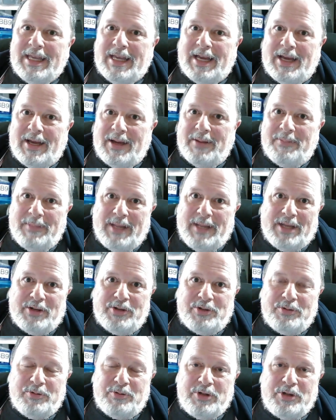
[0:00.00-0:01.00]

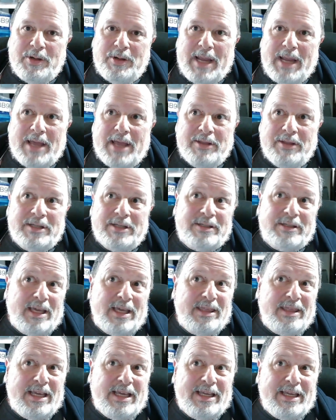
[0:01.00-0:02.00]
and she had this, I
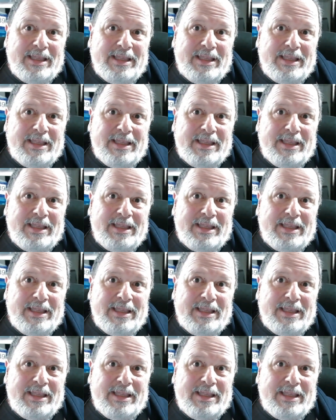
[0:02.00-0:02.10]
think,